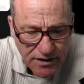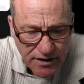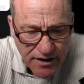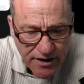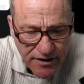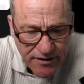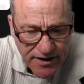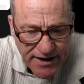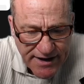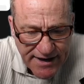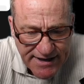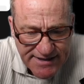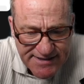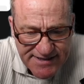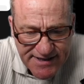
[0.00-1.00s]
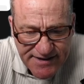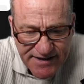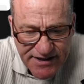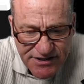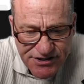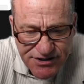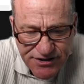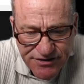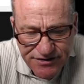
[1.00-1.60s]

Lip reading: All right, I can see the issue.